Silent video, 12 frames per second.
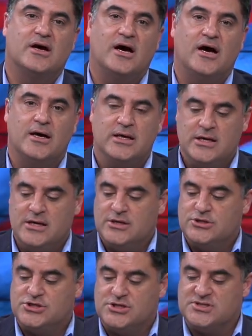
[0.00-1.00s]
Uh,
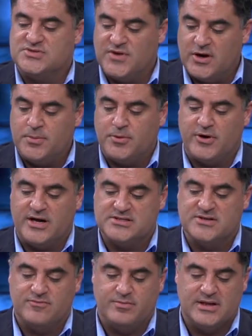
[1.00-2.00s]
she is very
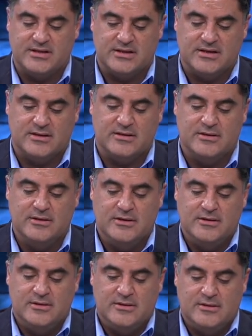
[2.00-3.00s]
progressive, but the
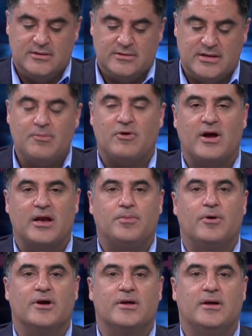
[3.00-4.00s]
Democratic
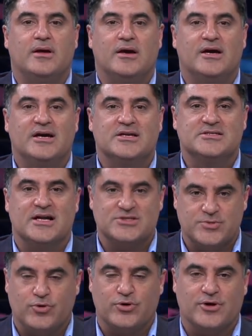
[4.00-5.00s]
Party uh, is not
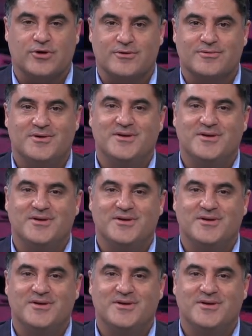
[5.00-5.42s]
supporting her.